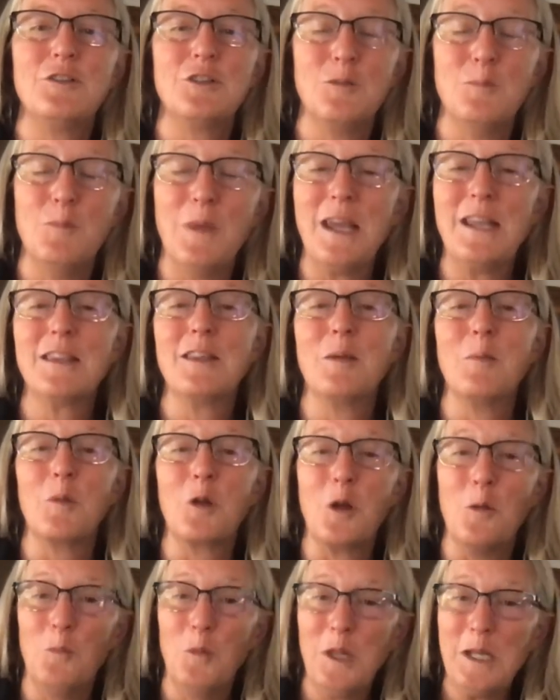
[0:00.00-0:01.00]
to make them
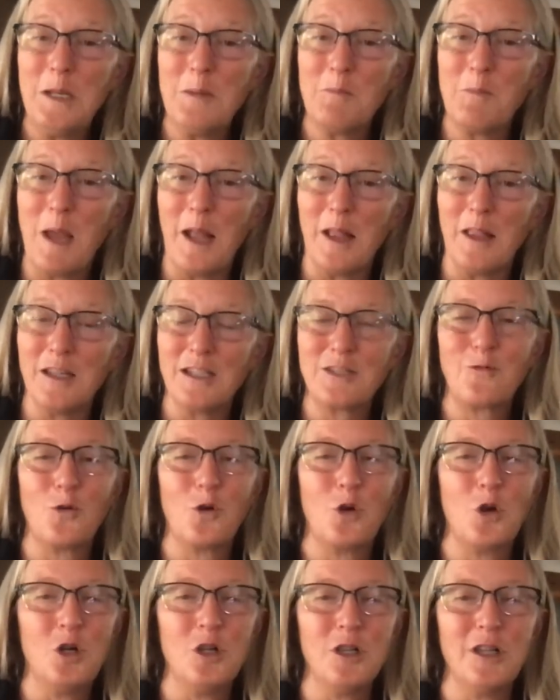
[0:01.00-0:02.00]
complete and balanced
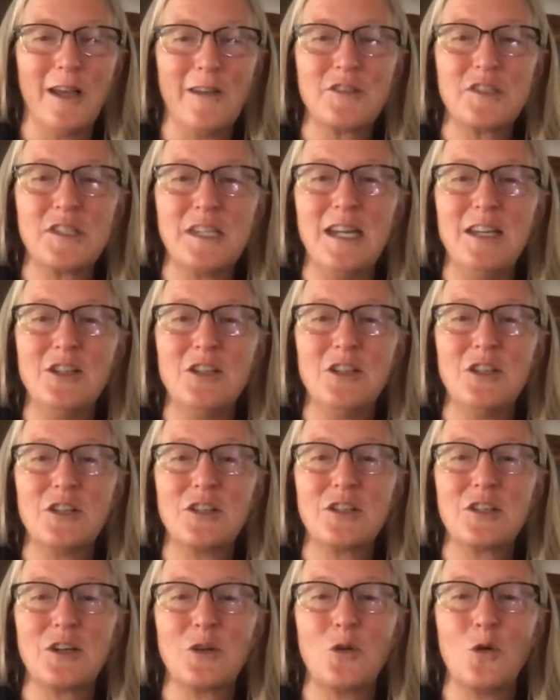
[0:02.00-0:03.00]
for all life
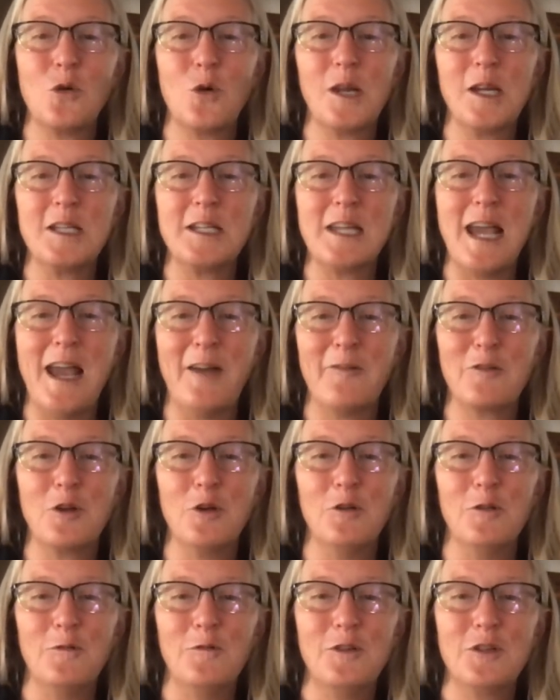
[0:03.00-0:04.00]
stages, according to
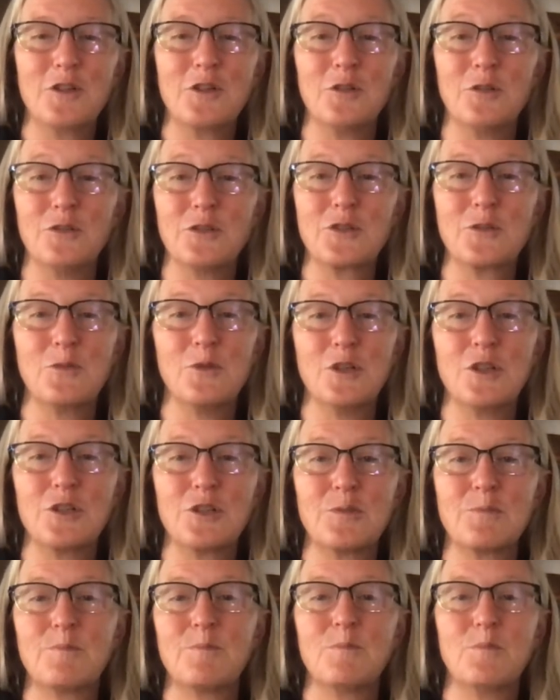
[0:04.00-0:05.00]
AFCO officials,
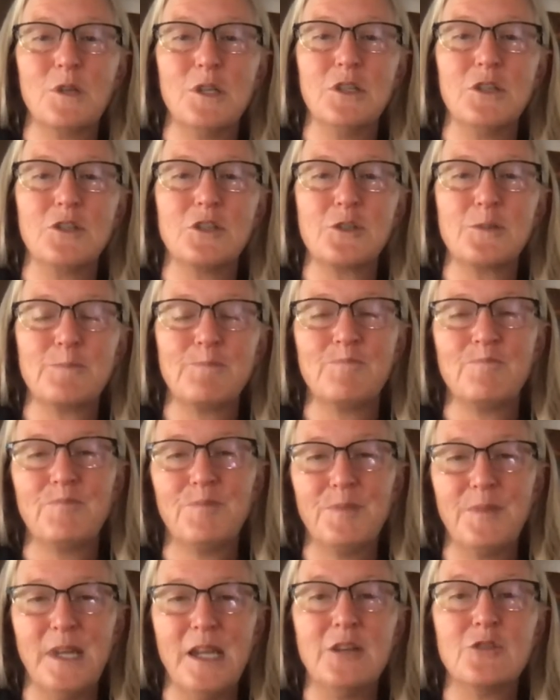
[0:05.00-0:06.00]
which is
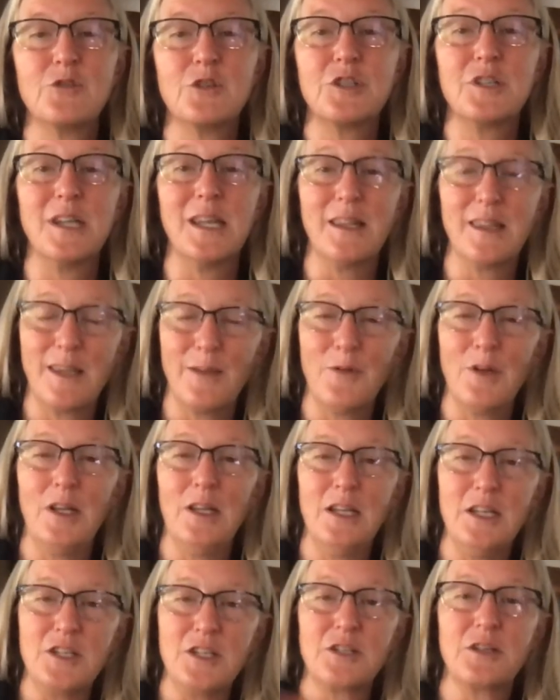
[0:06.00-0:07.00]
interesting. They've
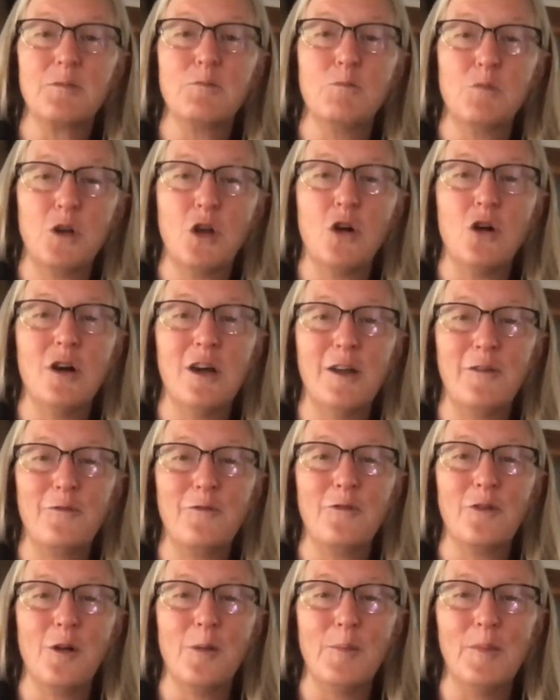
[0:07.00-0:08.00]
at least gone
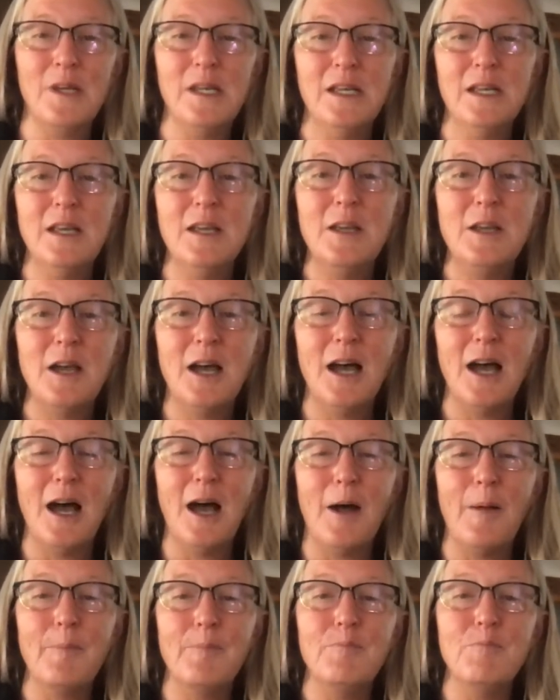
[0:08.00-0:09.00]
from
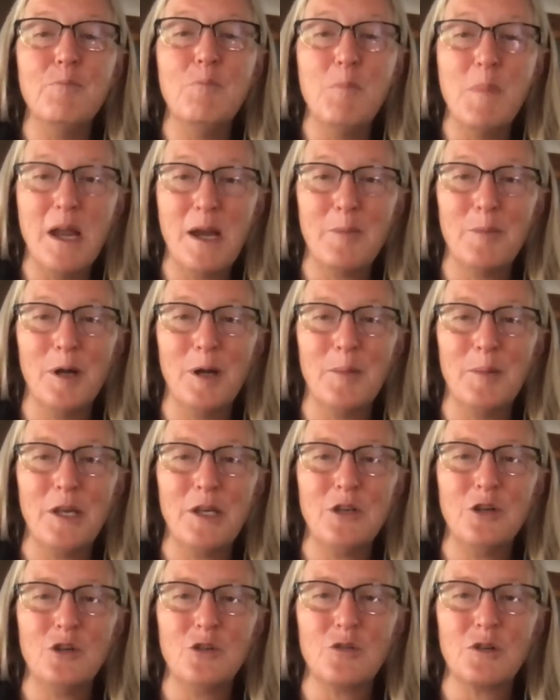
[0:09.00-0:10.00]
minimum
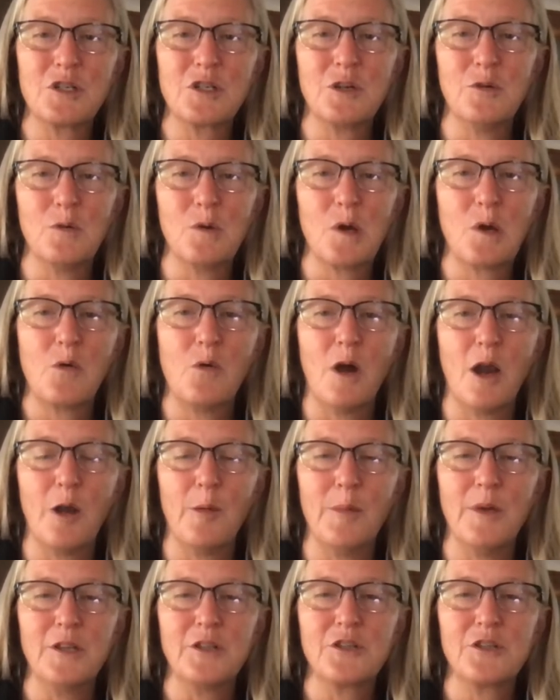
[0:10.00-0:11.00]
nutritional
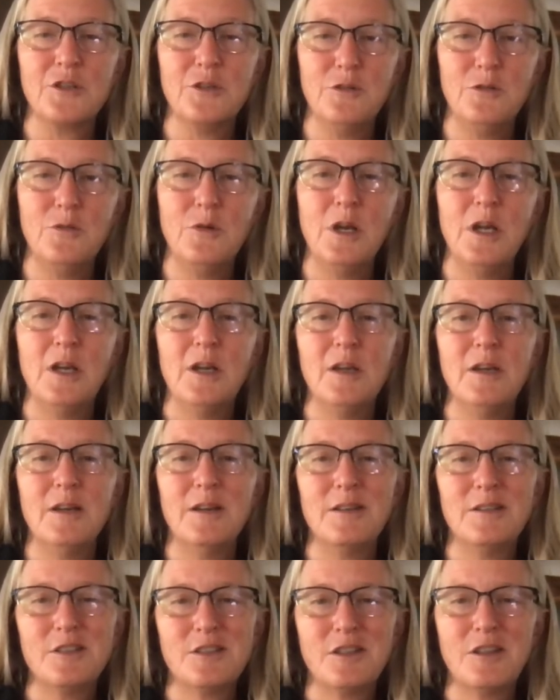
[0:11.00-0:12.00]
requirements to
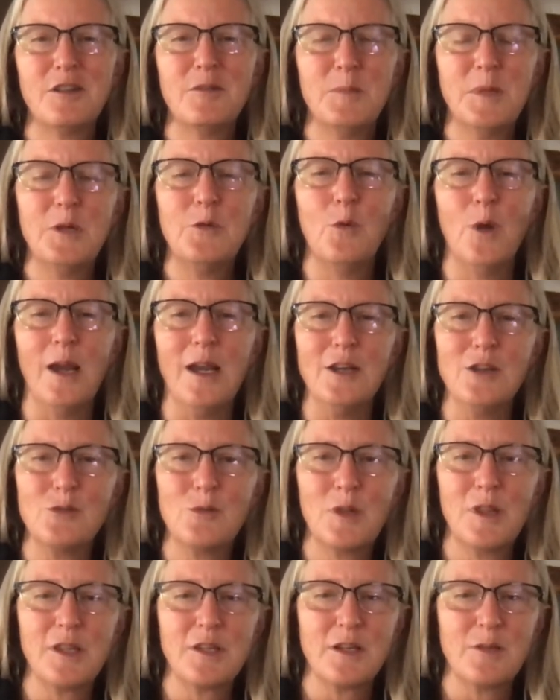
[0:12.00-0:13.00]
the
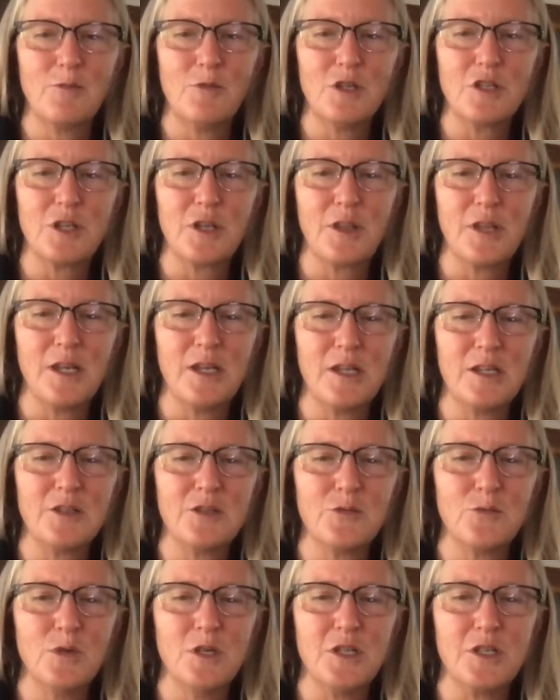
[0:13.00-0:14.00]
mid-range, with that, which I think
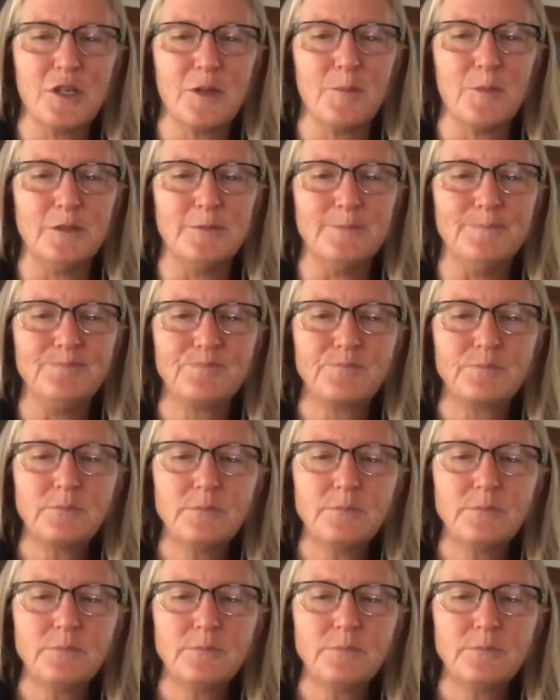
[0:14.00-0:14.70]
is reasonable.